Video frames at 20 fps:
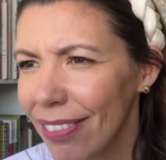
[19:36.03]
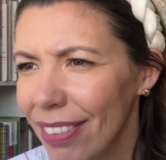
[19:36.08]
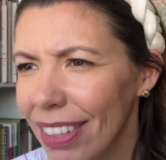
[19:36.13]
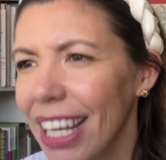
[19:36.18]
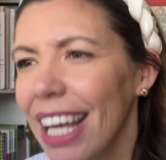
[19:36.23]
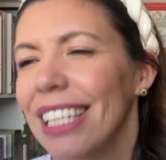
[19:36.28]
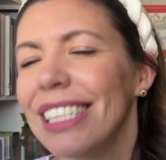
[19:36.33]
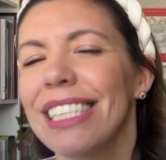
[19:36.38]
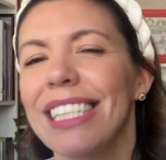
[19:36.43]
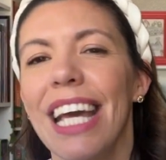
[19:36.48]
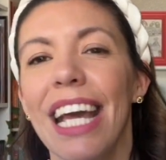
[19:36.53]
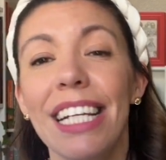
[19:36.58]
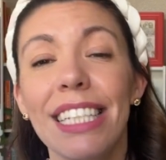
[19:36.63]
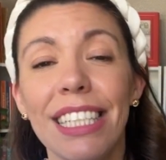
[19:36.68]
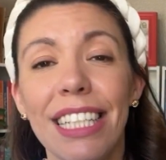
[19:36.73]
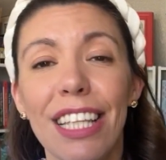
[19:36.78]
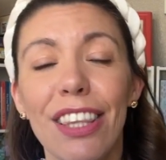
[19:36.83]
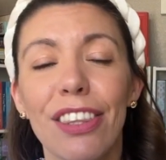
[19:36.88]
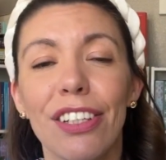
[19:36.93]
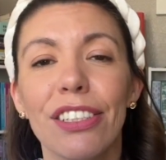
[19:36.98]
Yes,
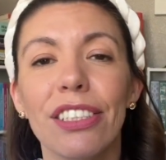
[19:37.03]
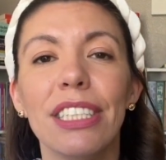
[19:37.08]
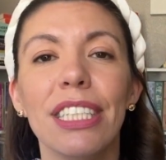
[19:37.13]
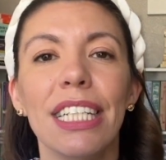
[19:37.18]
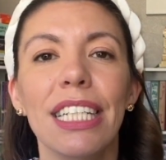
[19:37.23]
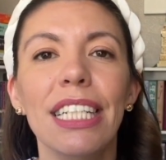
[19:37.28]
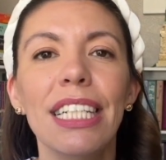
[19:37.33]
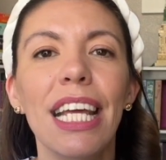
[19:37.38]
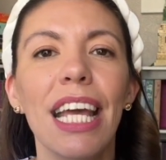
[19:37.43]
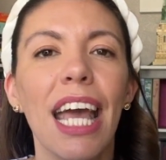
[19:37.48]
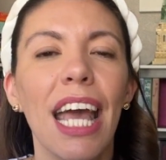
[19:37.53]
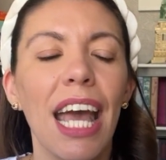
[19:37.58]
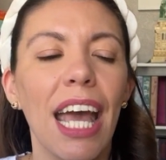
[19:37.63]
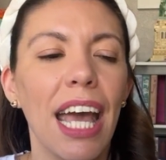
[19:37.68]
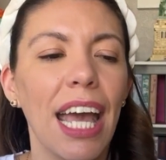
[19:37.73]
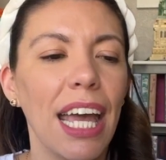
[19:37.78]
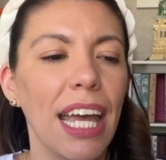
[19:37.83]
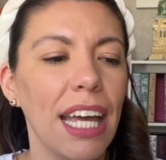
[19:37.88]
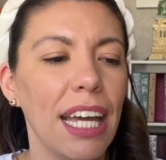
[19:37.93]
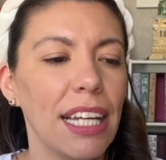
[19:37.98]
1813.
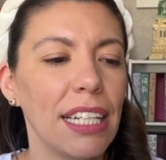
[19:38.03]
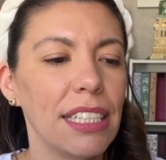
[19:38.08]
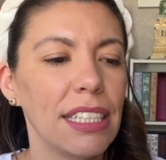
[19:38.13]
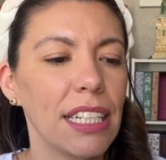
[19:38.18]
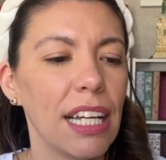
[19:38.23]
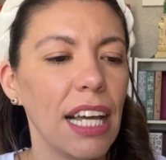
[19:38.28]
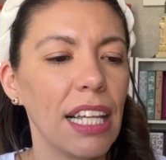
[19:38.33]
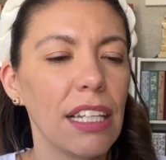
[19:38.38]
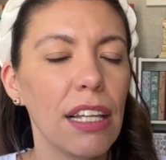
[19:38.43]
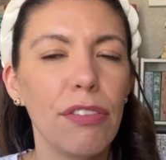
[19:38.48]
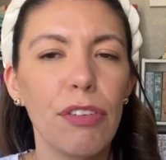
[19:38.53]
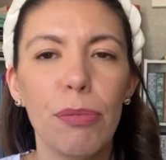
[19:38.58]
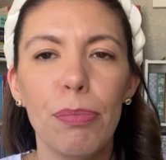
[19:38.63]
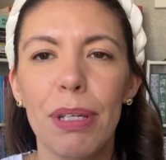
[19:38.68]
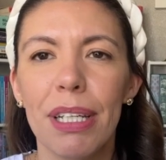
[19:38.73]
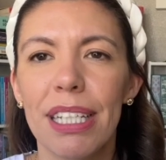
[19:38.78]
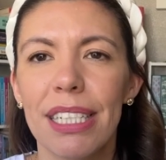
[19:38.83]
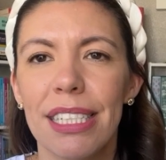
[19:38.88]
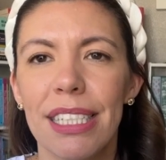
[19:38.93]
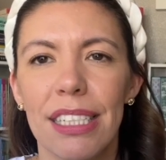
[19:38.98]
And I love it
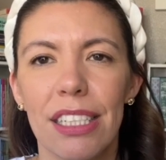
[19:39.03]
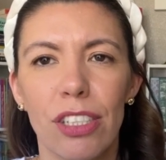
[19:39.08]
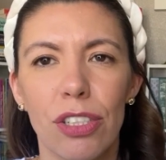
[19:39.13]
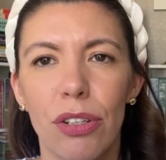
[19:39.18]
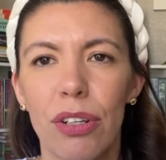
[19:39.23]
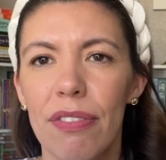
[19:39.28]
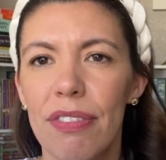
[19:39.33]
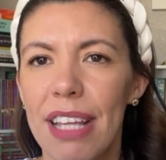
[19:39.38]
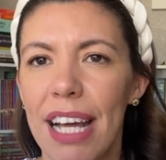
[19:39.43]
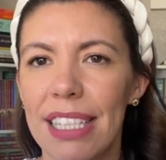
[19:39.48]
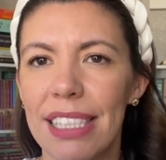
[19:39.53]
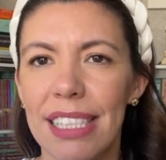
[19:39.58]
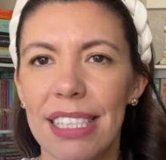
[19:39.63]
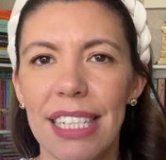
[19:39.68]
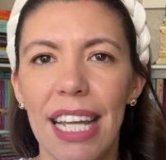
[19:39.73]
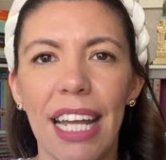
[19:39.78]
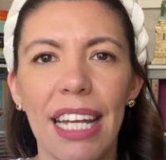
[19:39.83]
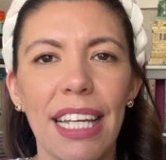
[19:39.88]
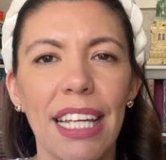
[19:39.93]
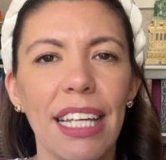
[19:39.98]
because it's sort of that
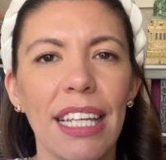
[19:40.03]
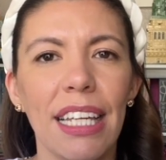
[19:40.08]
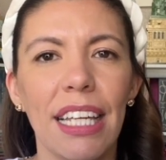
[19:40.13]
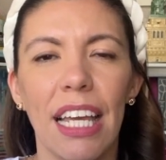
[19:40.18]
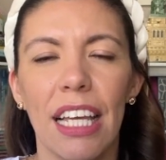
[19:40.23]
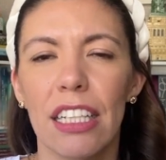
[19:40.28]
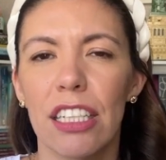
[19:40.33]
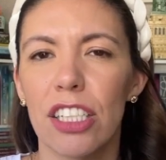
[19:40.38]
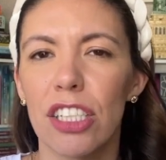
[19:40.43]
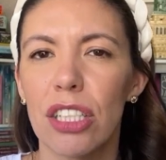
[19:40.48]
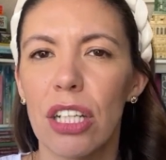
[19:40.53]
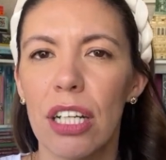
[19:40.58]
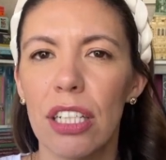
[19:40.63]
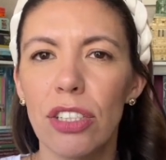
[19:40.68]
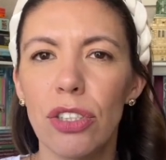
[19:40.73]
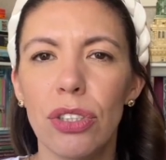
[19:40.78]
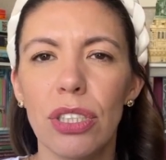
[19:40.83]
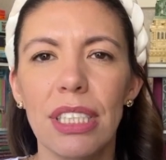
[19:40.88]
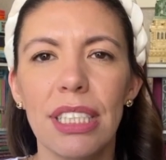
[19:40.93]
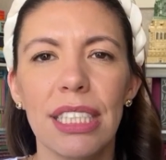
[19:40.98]
setting, English
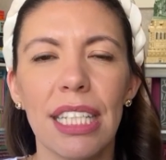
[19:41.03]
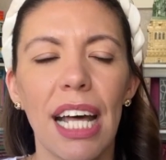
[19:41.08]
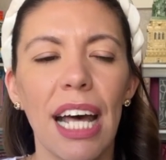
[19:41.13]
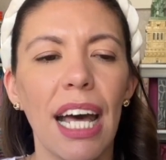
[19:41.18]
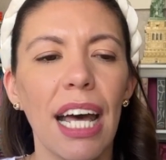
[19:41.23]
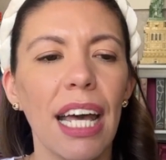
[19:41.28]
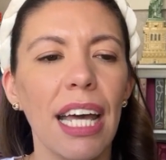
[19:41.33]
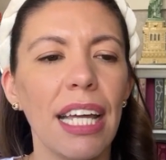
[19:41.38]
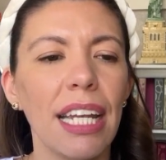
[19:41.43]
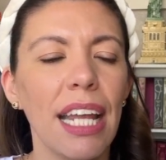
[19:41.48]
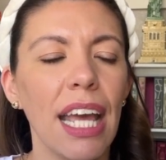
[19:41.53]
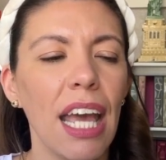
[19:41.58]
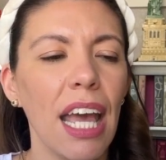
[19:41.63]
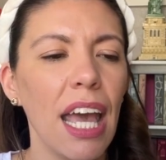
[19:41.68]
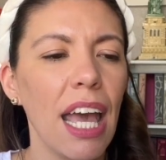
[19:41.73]
countryside.